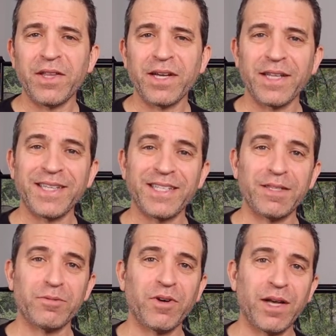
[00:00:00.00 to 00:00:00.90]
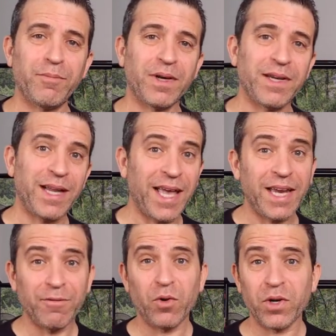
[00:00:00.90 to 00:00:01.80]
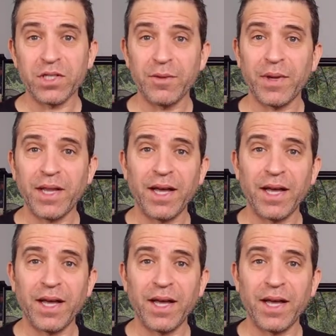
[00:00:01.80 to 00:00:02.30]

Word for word: Then click that subscribe button and of course the bell